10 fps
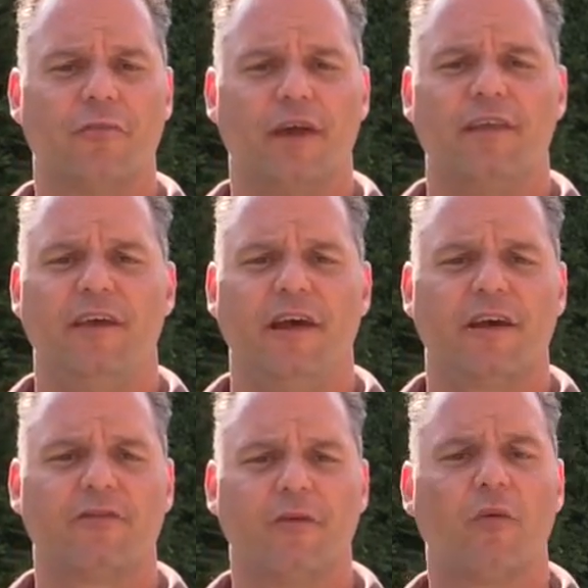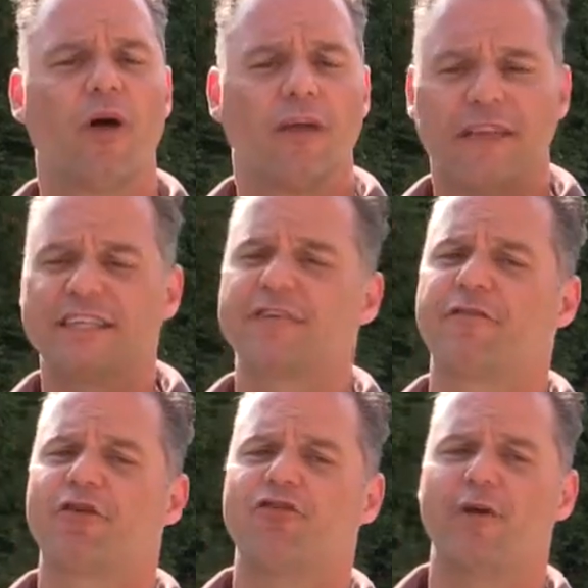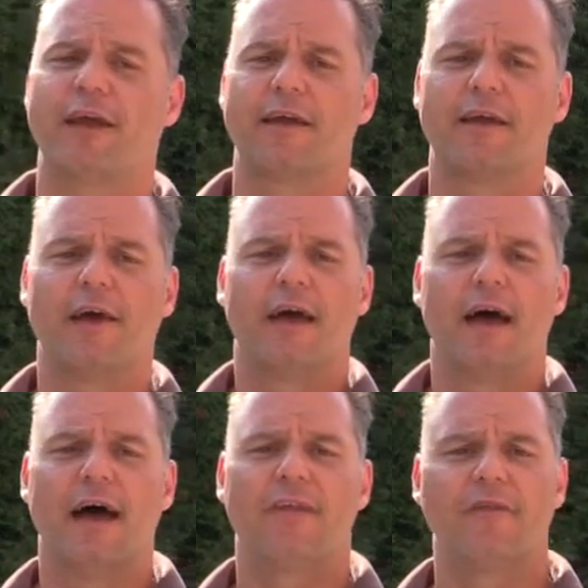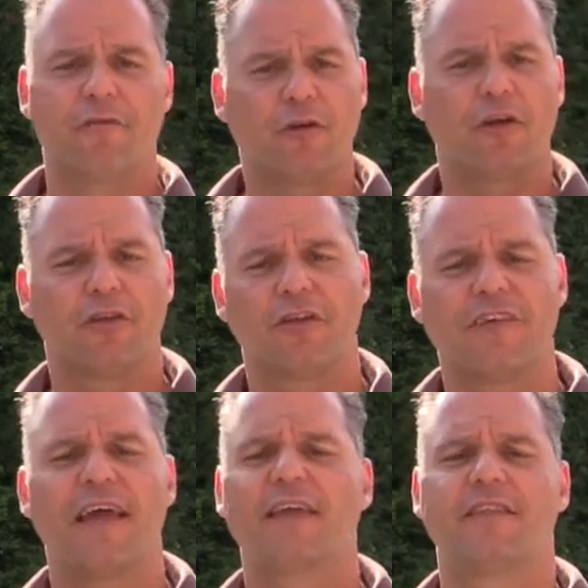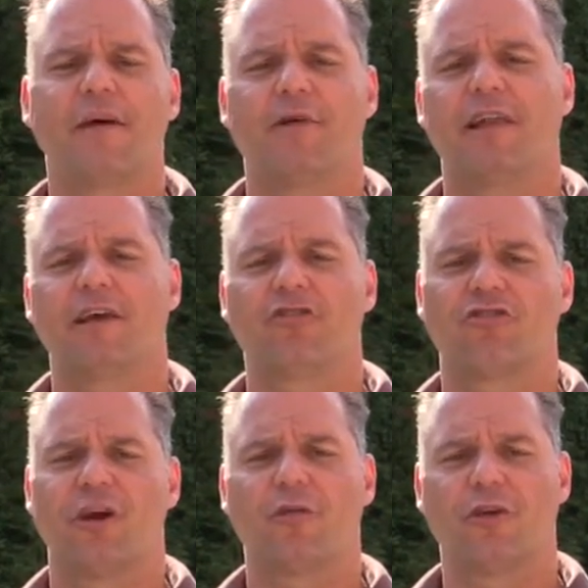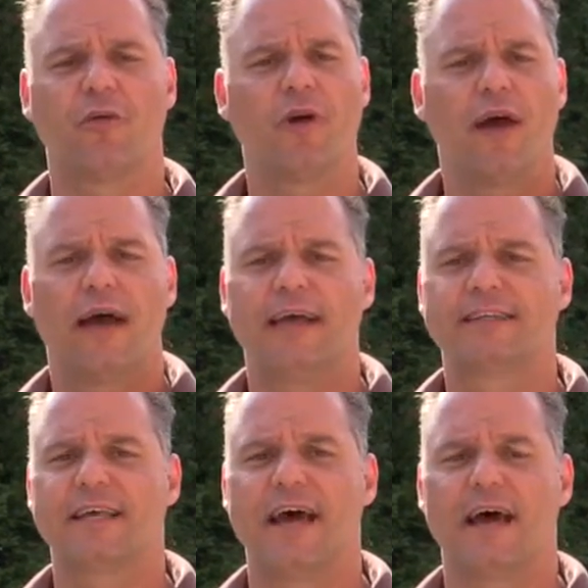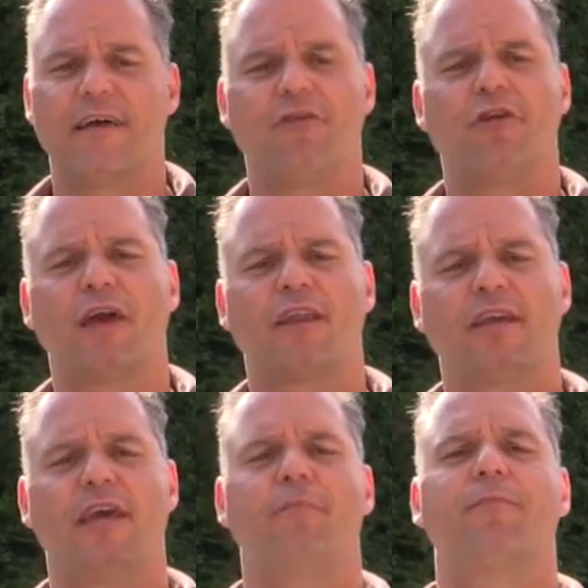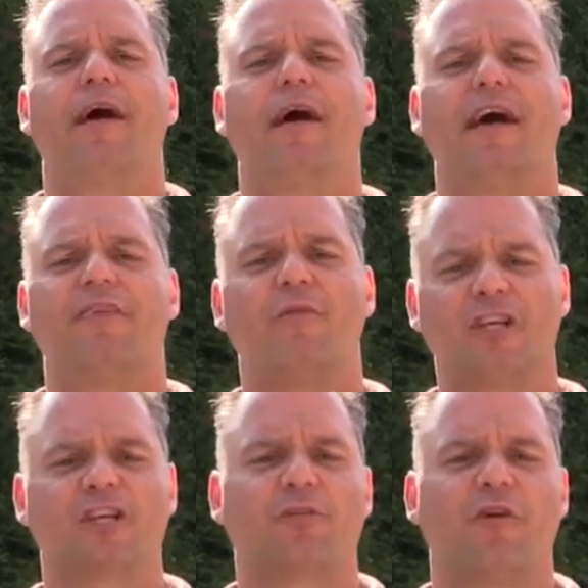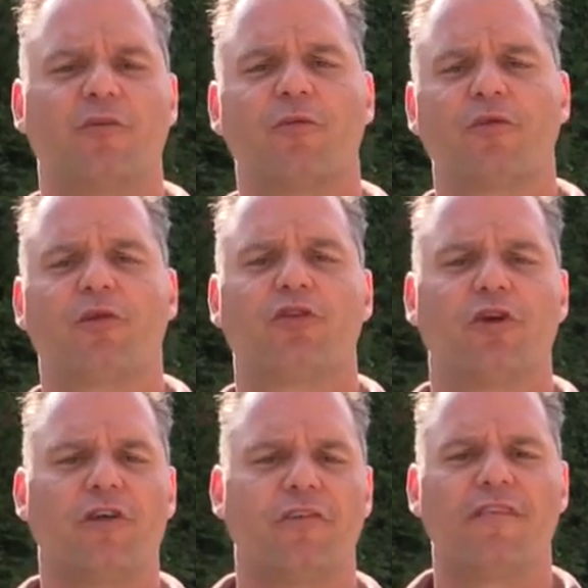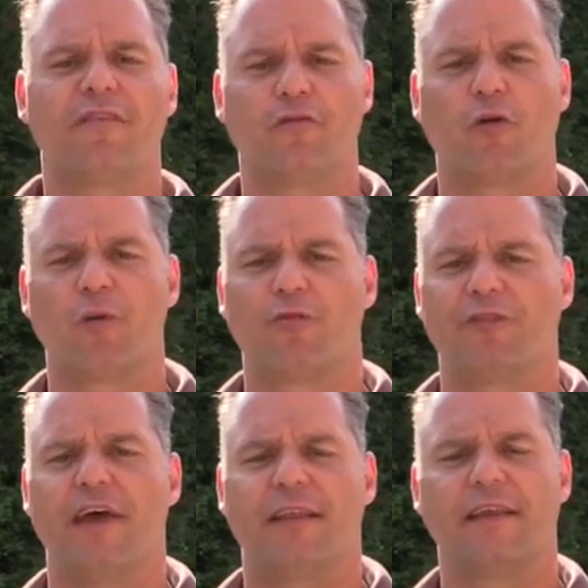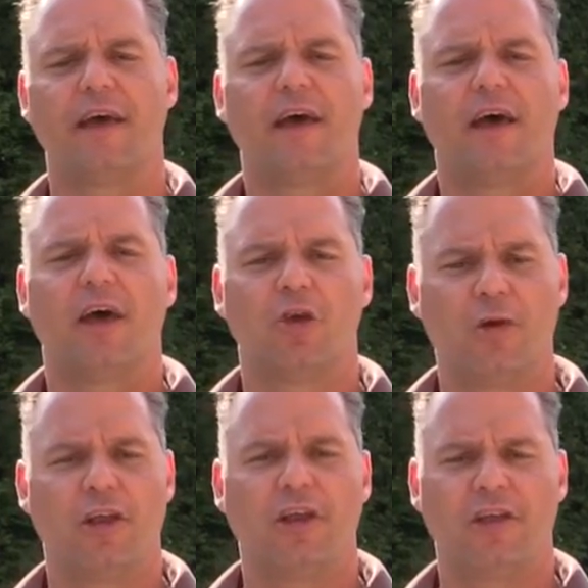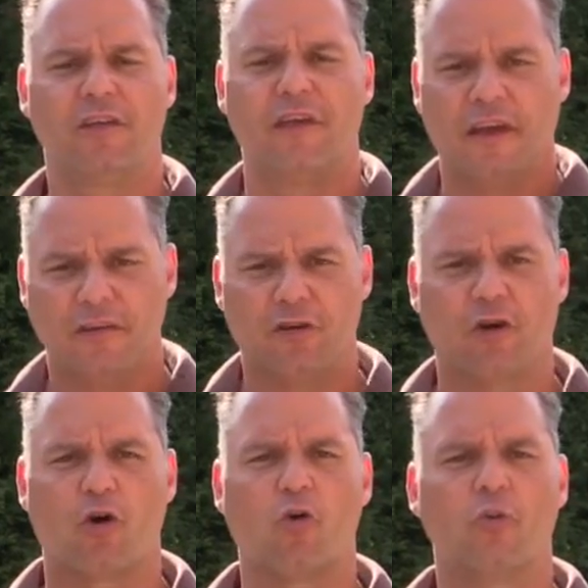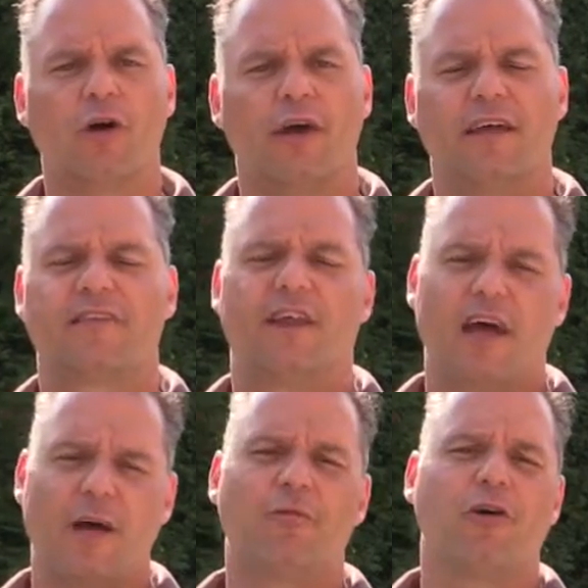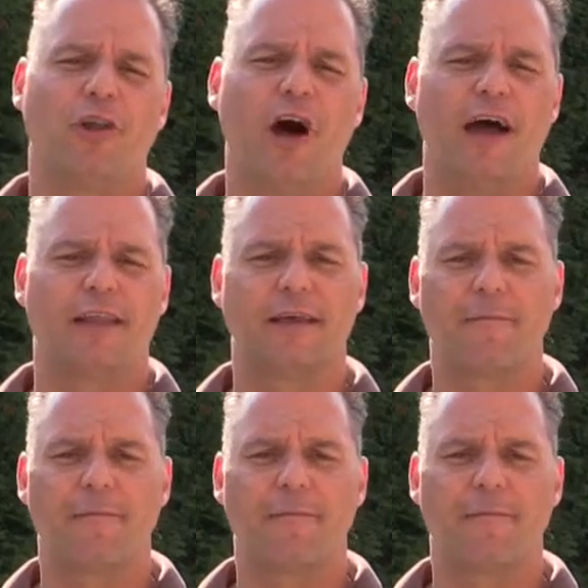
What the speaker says: in the air. So that's the first trick. The second tip I'd like to share with you is if you can keep as much as possible between 35 and 40% humidity in your home, it's gonna help you a lot.